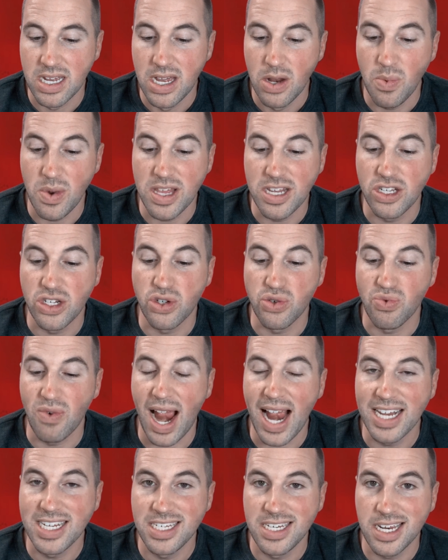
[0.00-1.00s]
with
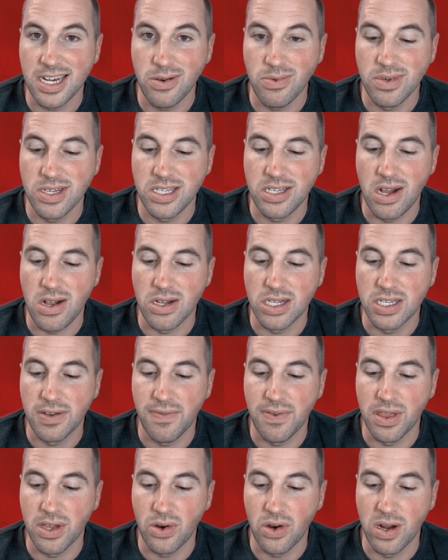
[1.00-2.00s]
drastic results
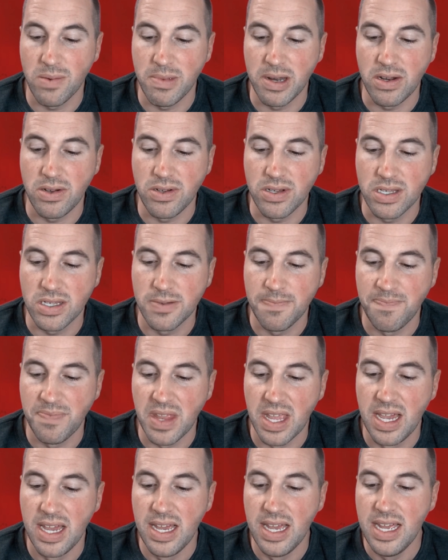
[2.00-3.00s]
for the criminals.
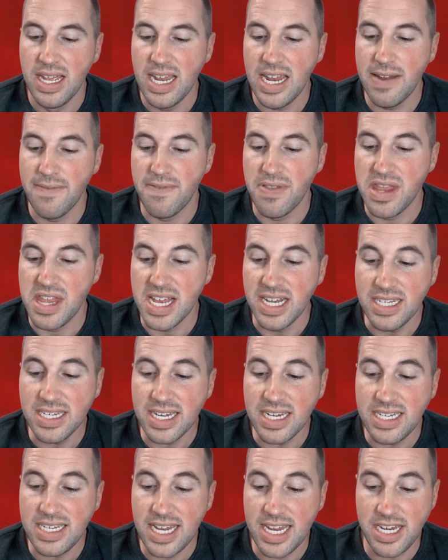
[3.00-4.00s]
If this
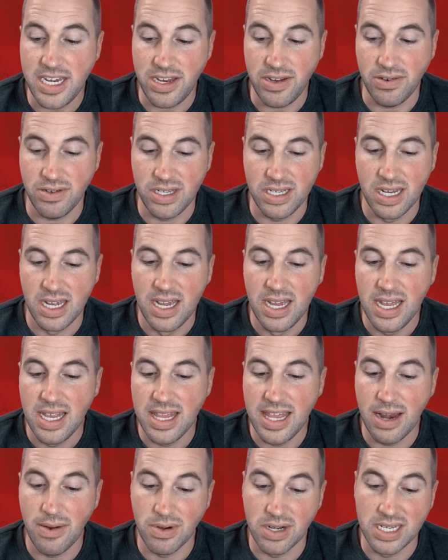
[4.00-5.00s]
continues,
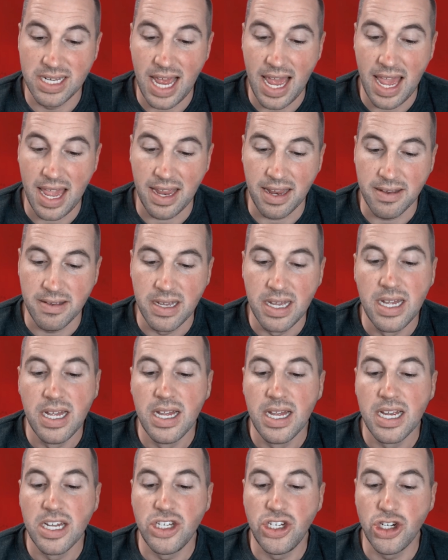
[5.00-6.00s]
they were saying,
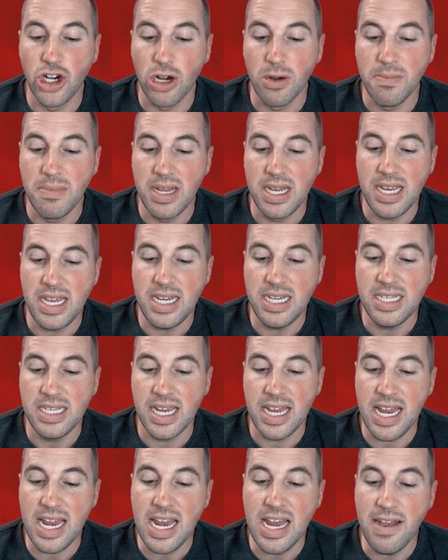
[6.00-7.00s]
Germany's
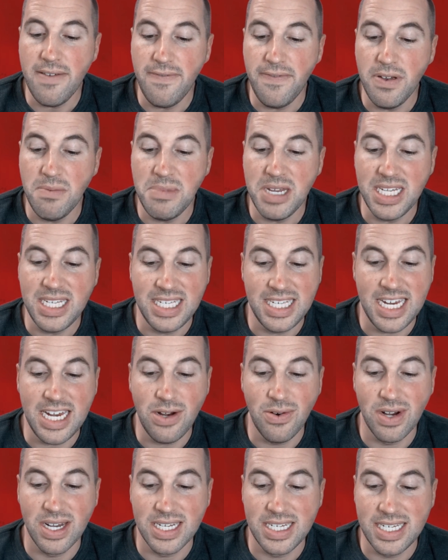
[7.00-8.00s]
infamous
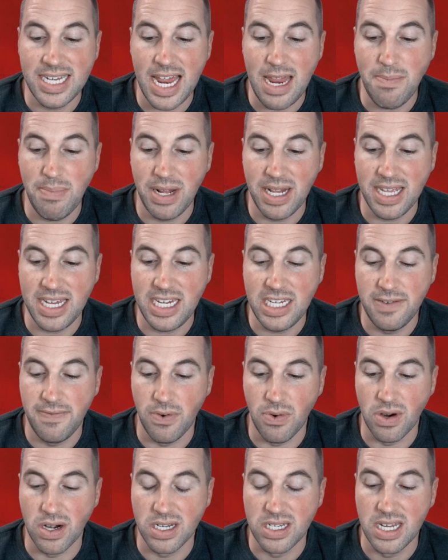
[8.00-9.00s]
secret state police
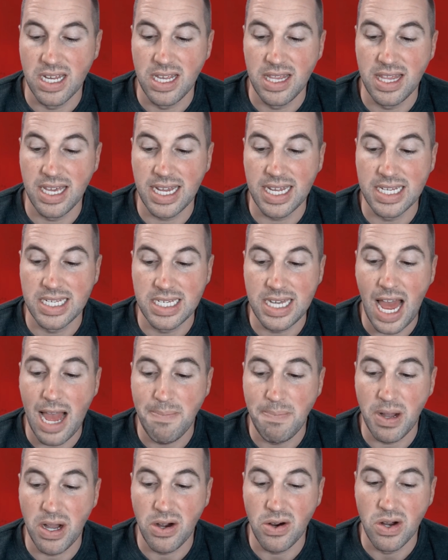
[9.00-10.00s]
force, the
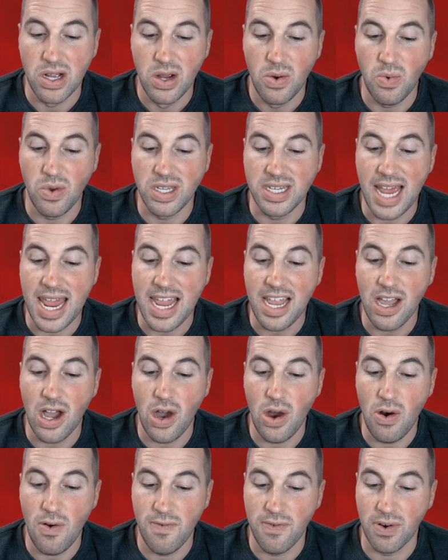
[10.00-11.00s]
Gestapo, will take
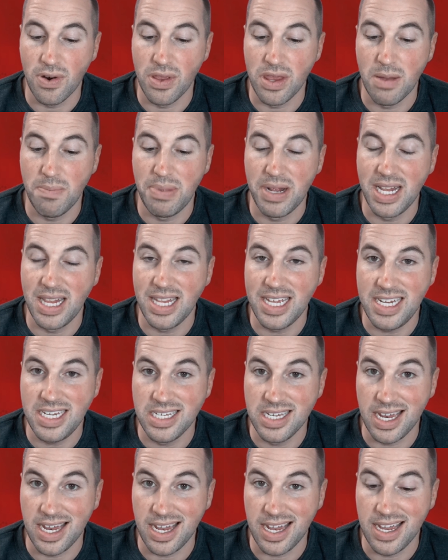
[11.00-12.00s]
over the
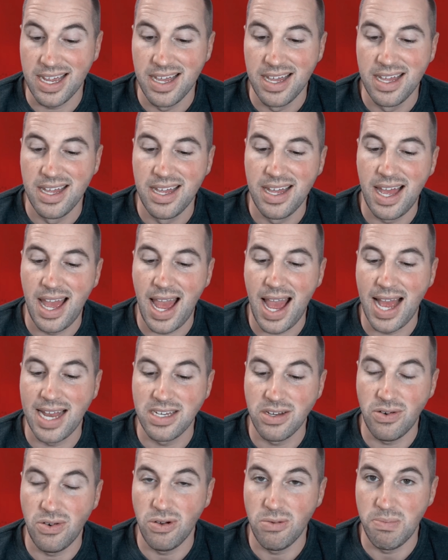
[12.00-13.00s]
policing
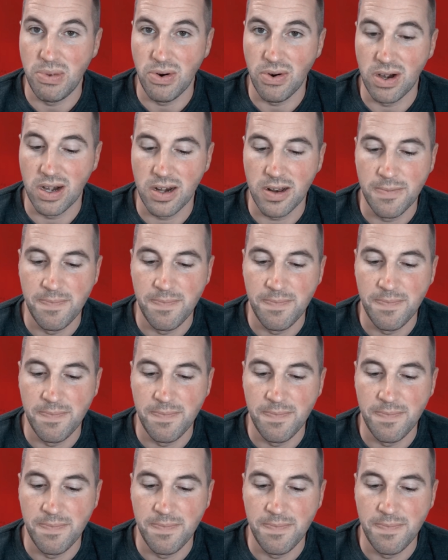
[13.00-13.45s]
at Aalborg.